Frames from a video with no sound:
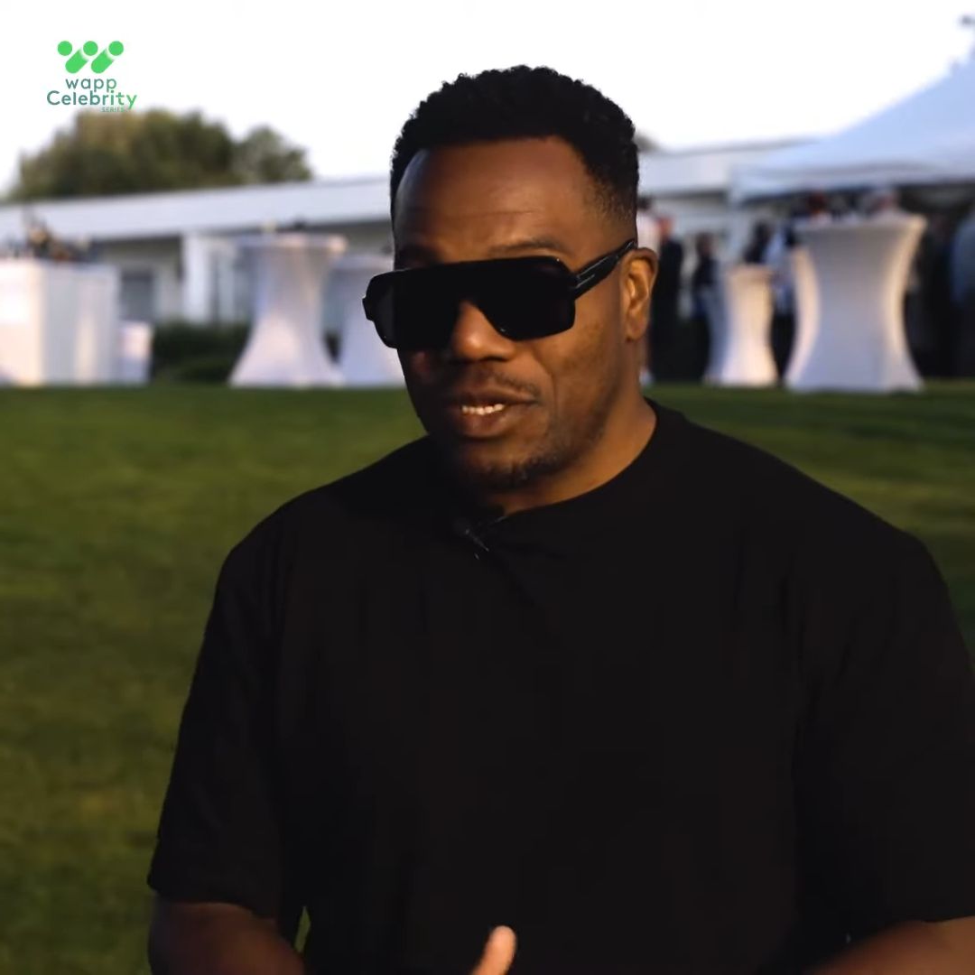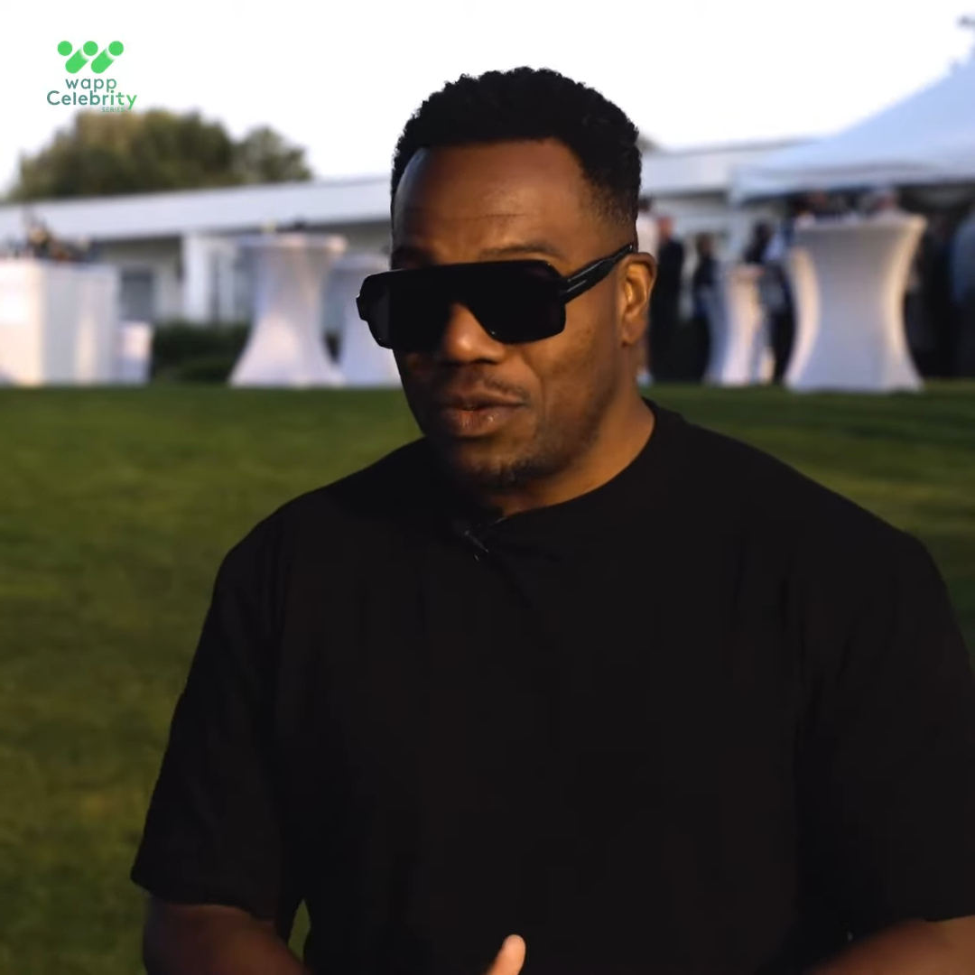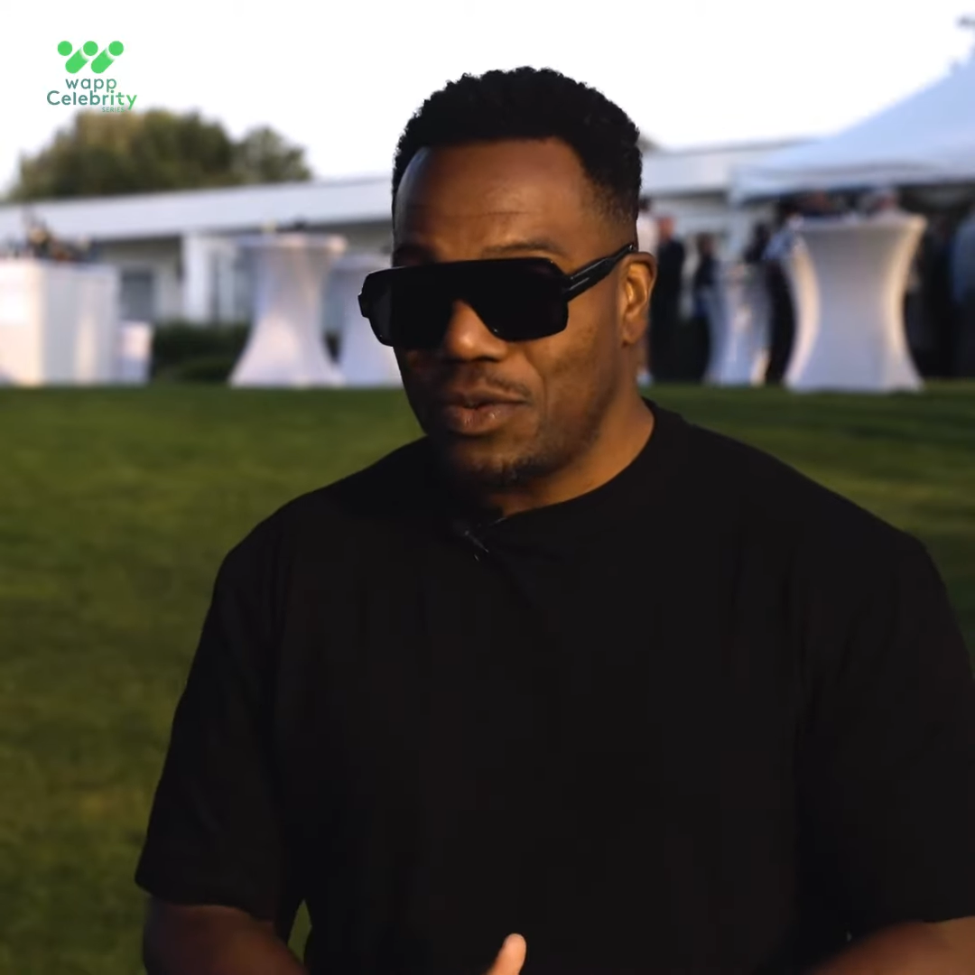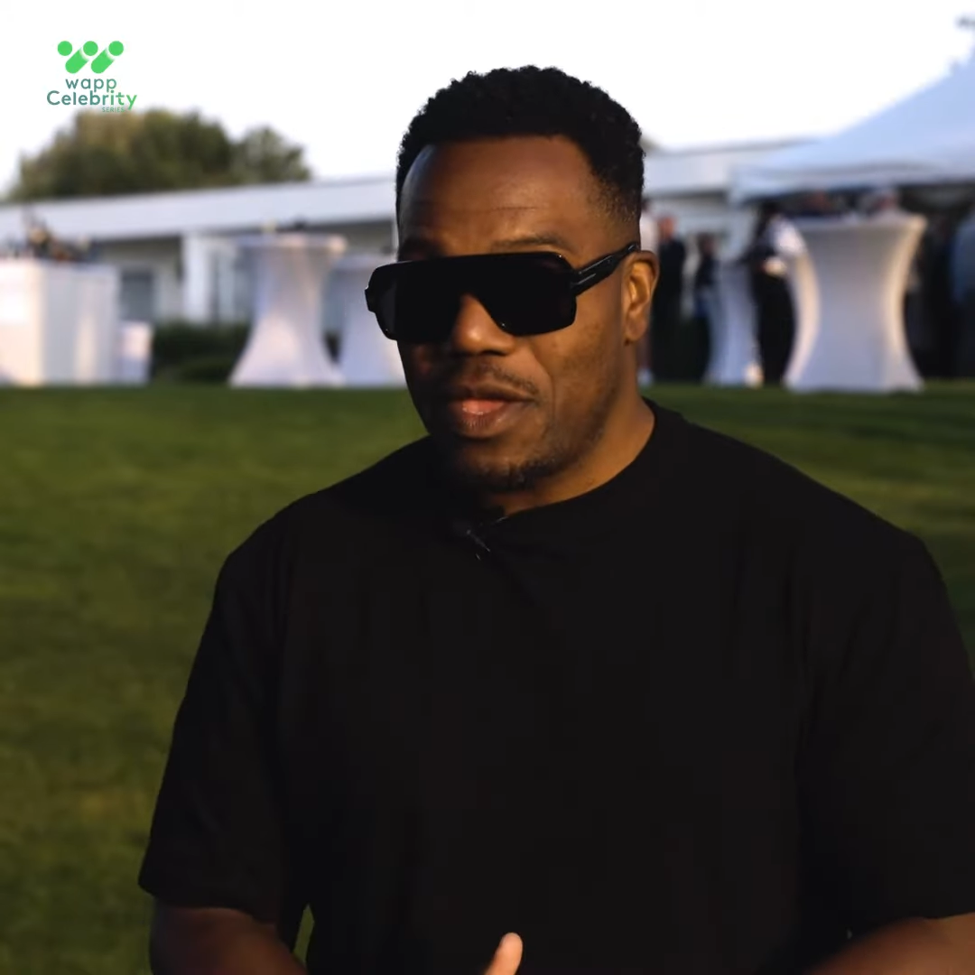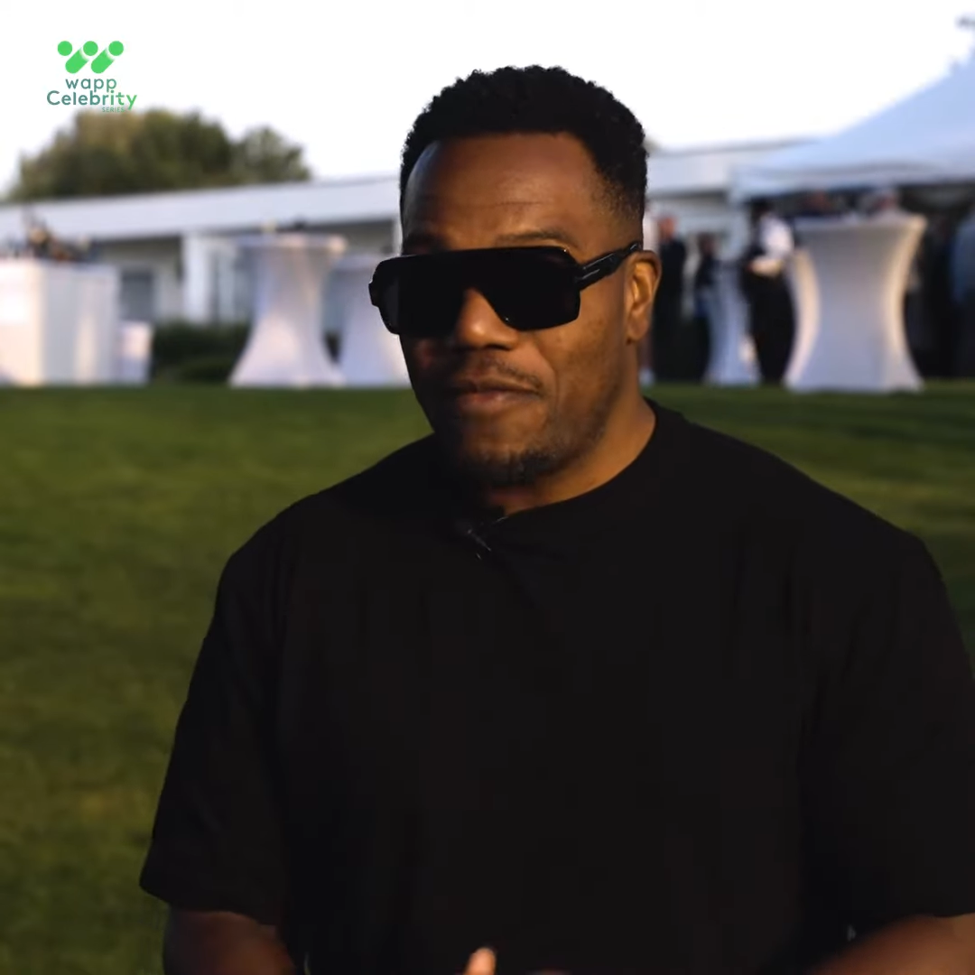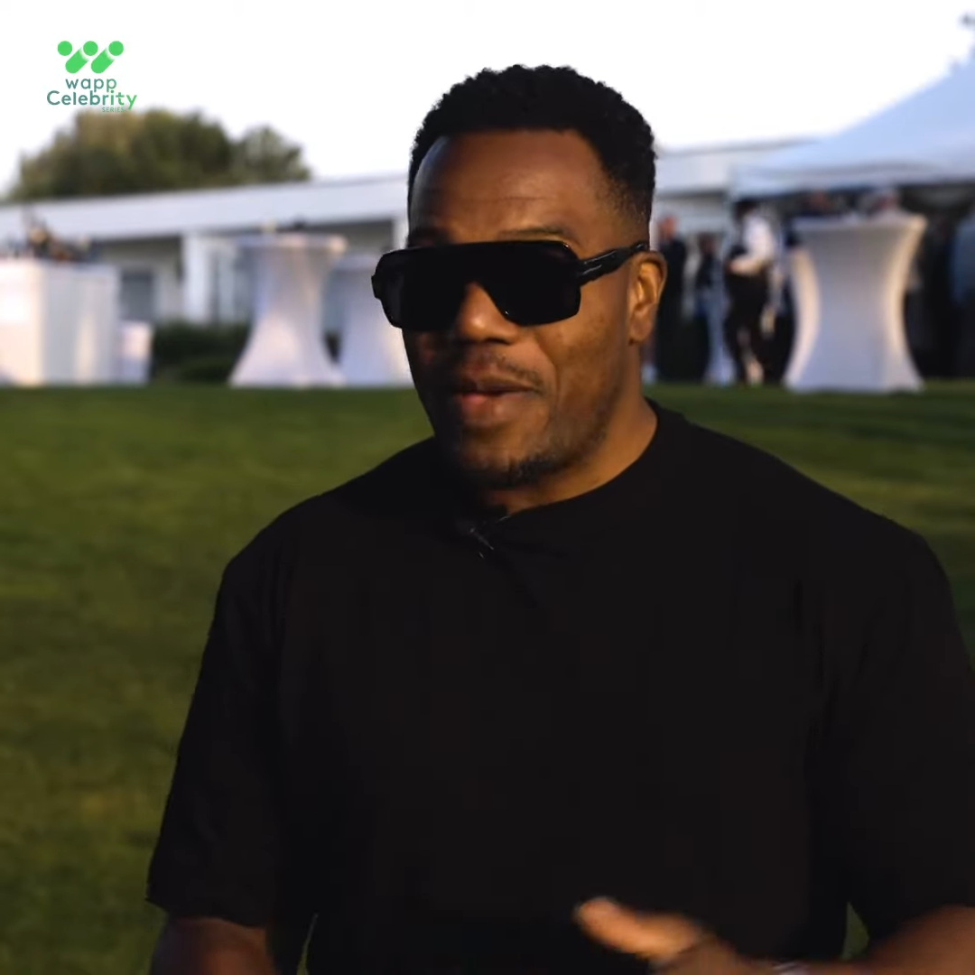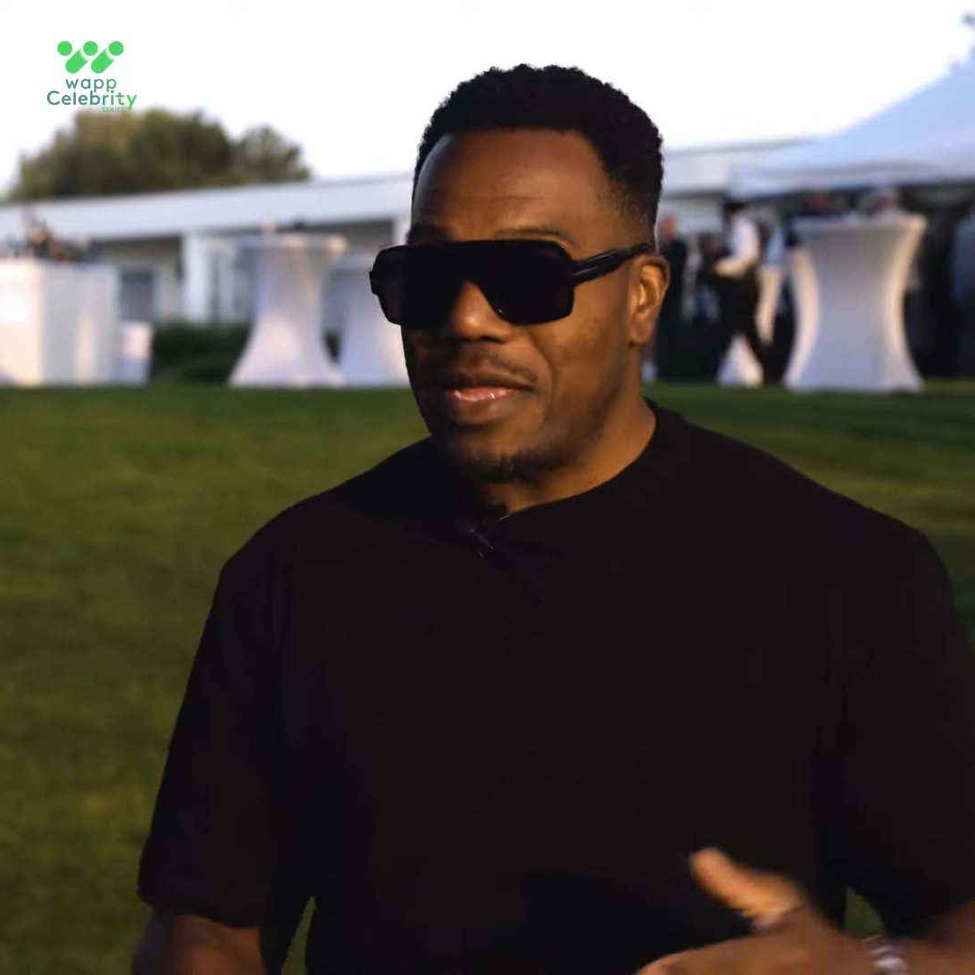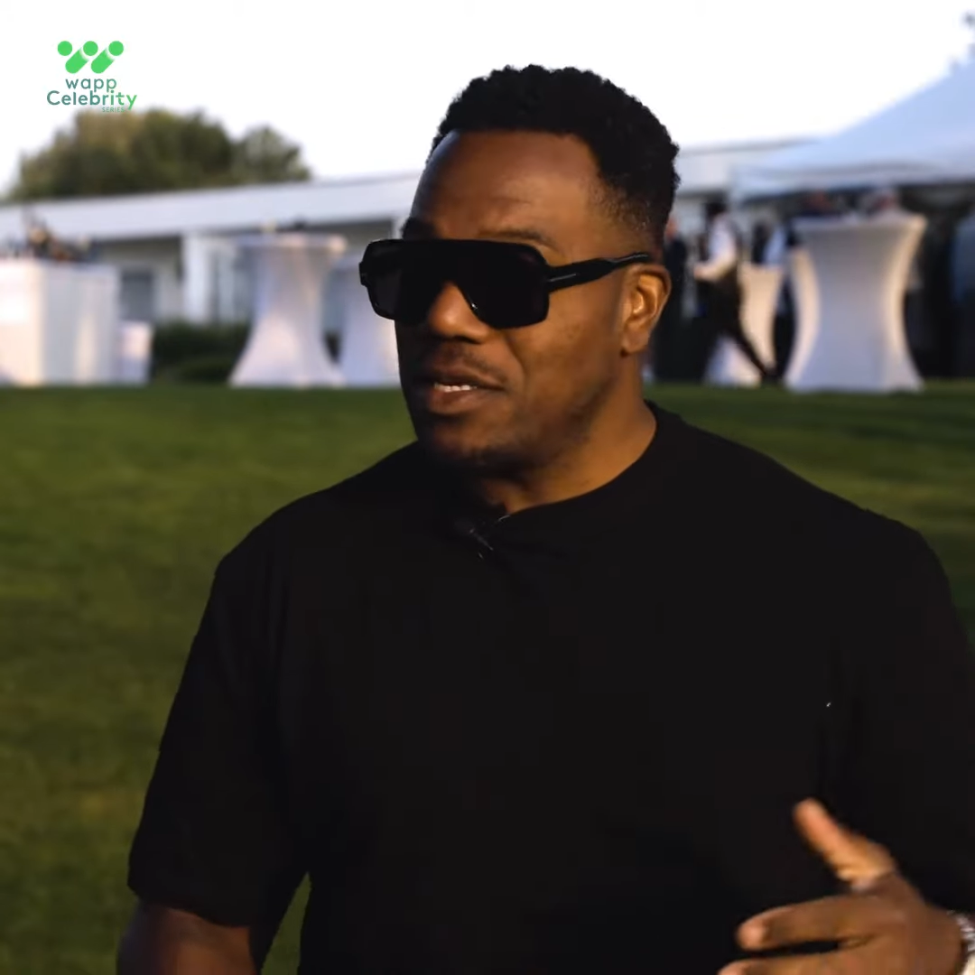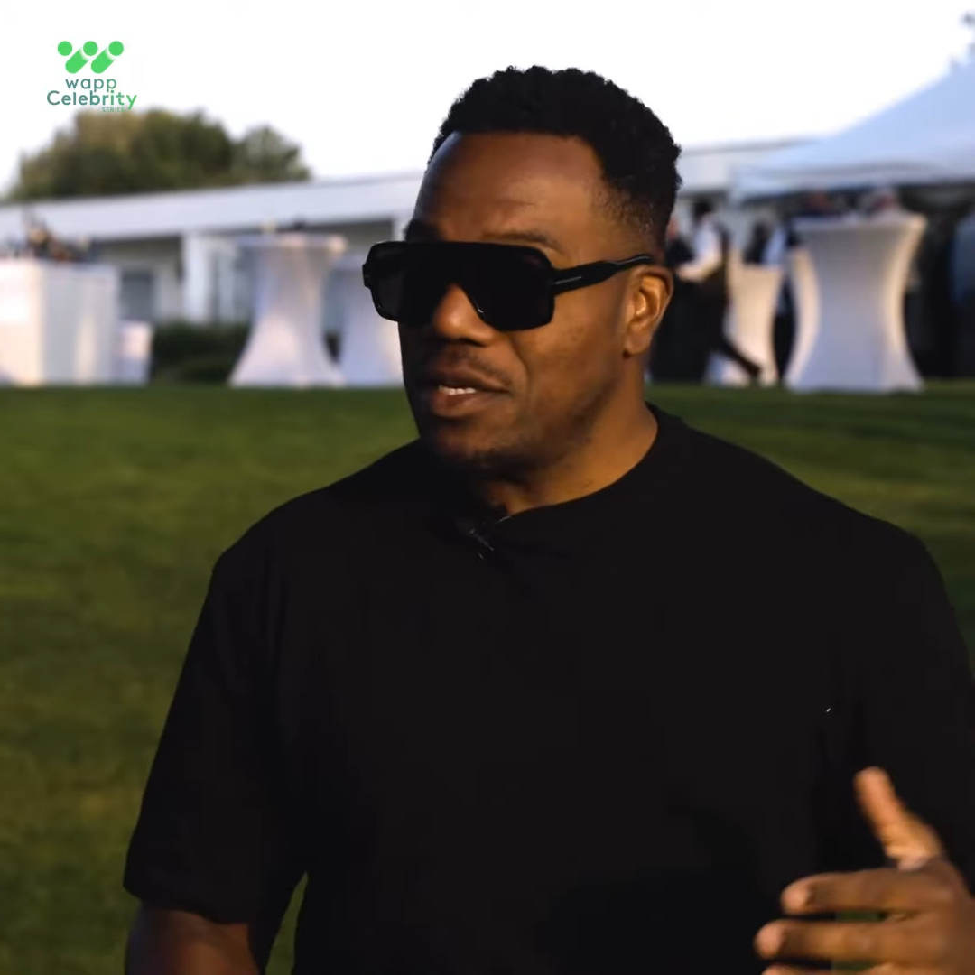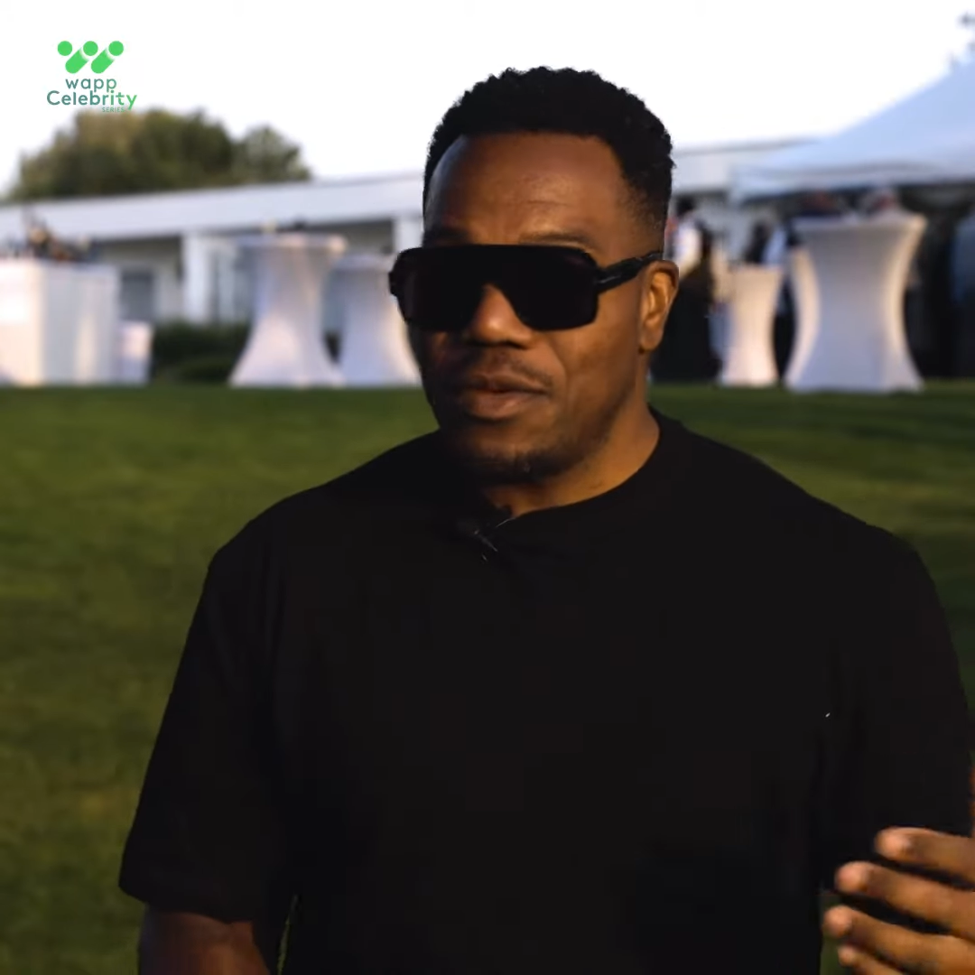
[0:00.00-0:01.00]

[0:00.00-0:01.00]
to give back to